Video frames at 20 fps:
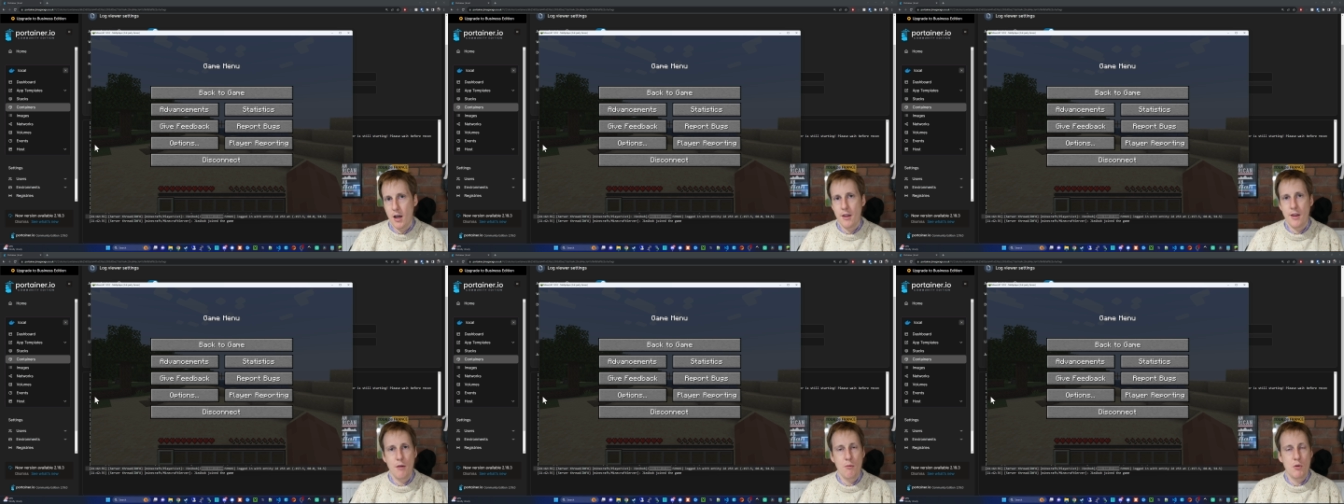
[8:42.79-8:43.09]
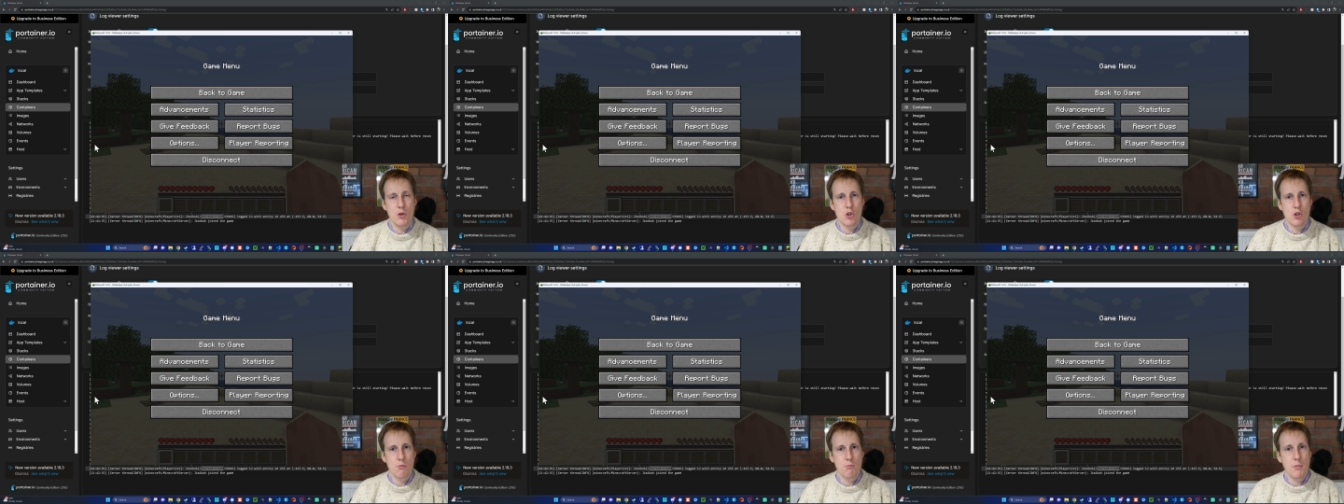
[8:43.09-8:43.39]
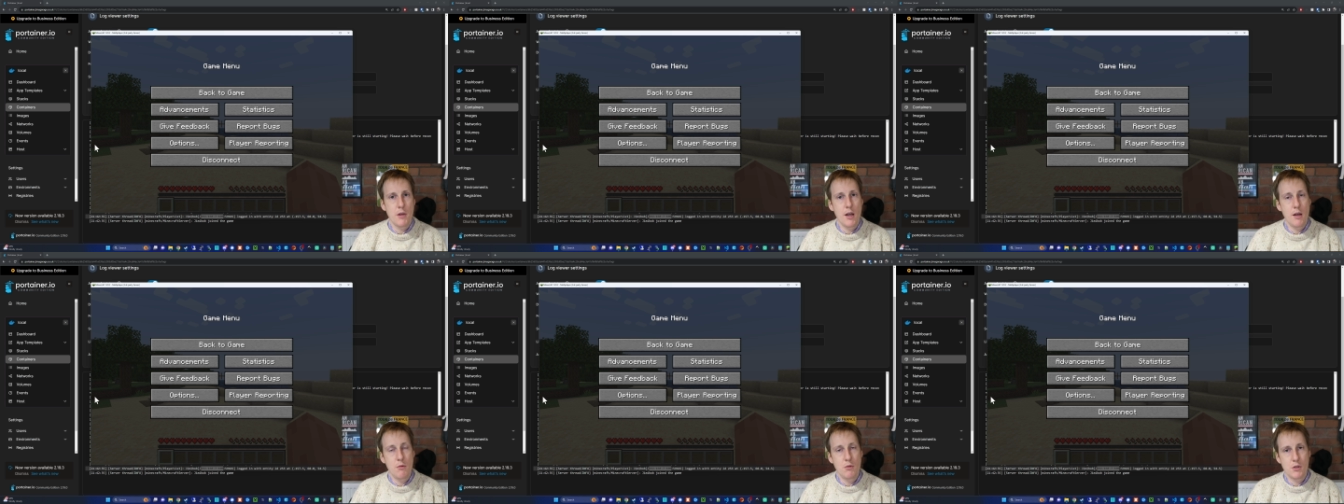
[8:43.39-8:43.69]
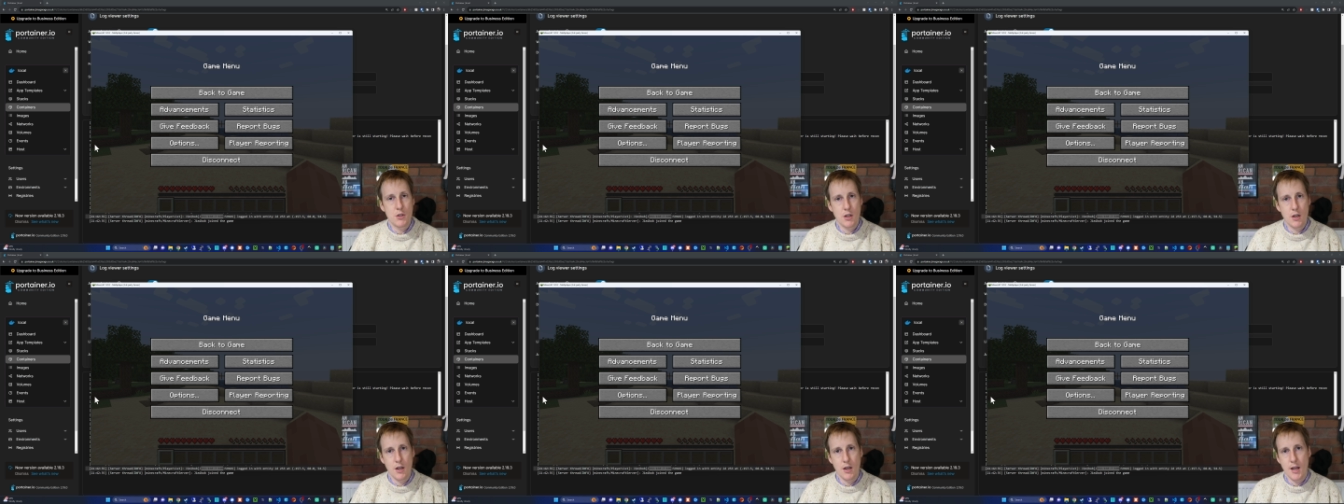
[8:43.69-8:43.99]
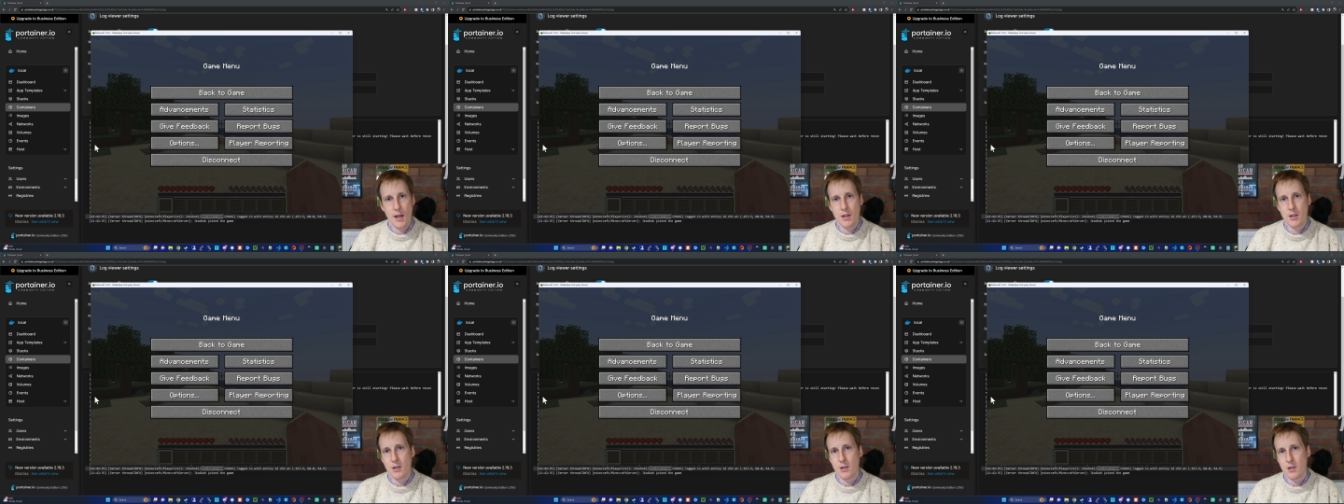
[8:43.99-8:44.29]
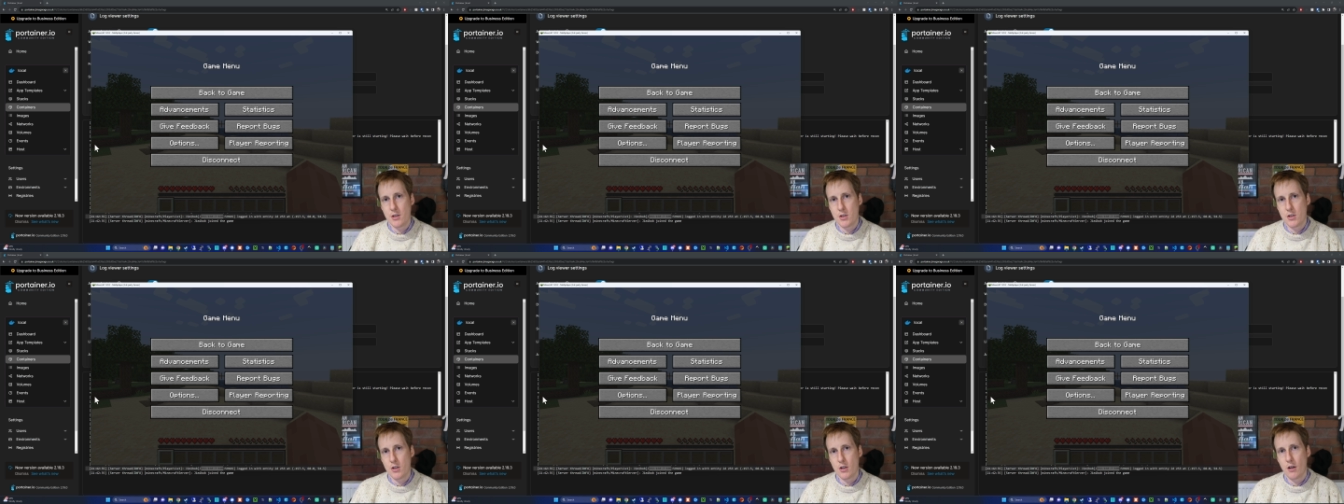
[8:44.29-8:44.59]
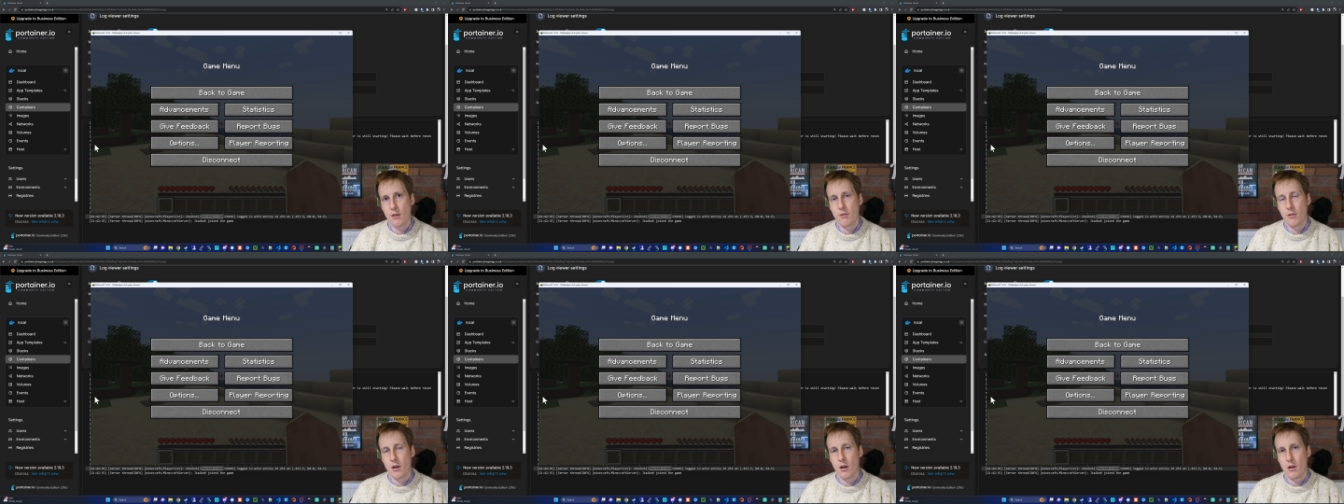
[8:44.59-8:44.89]
and then we should be able to connect to this
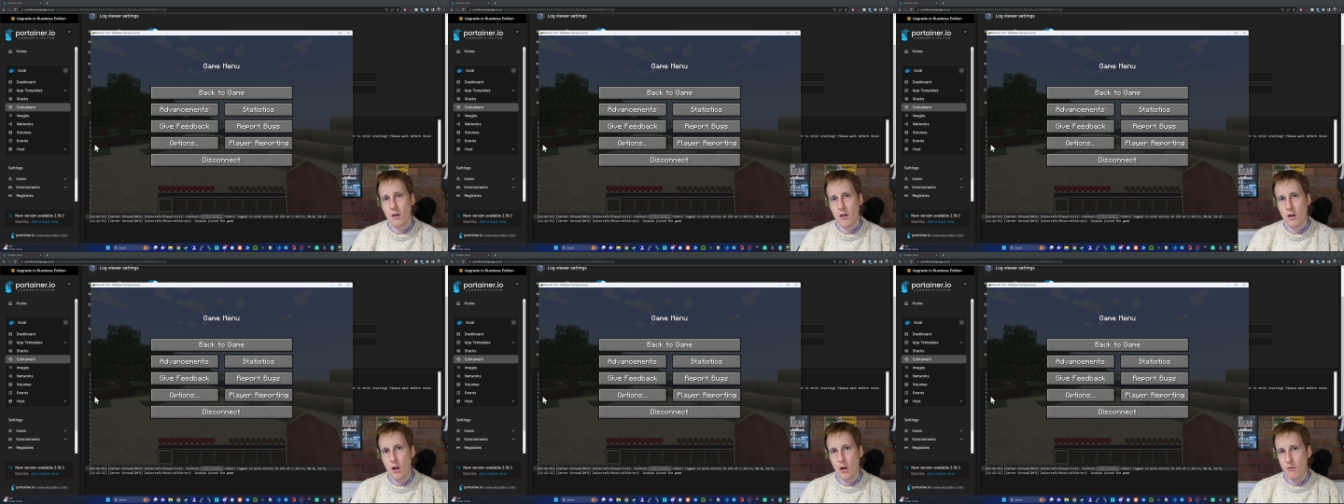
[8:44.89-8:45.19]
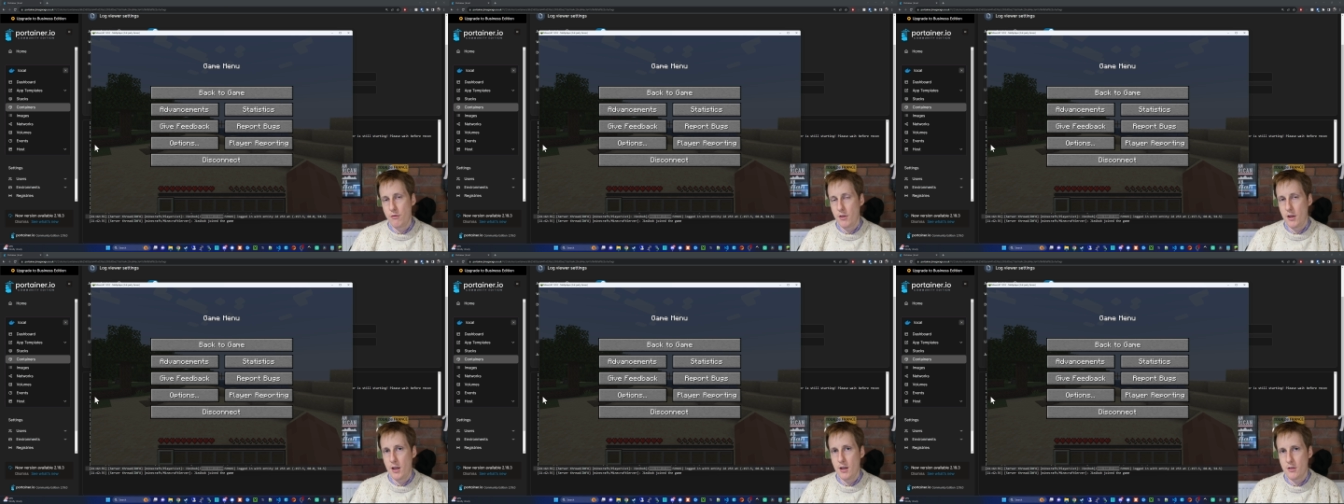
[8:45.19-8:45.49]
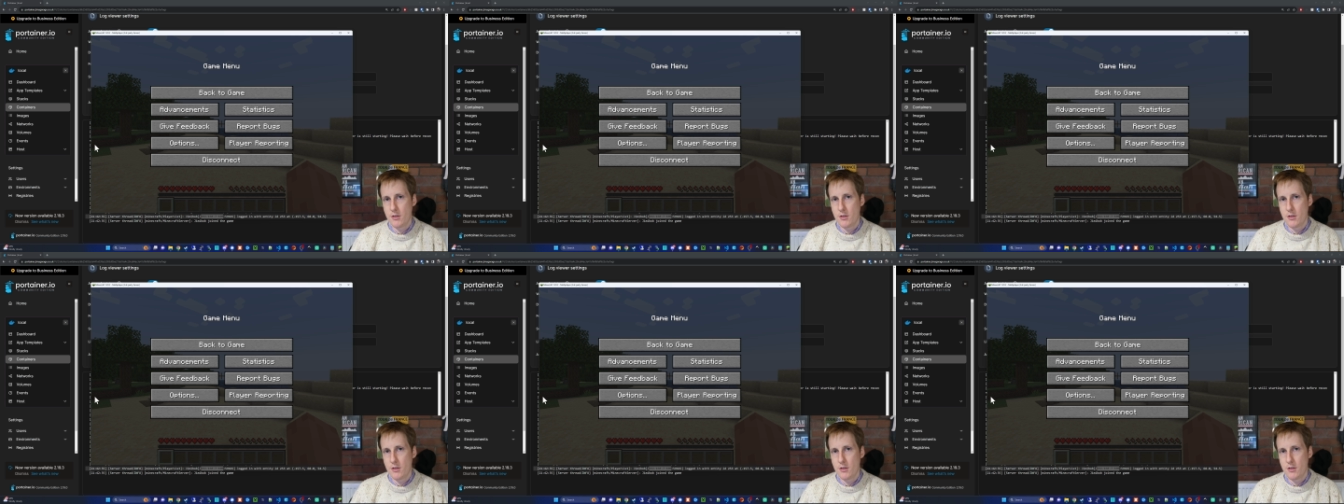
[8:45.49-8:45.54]
server over the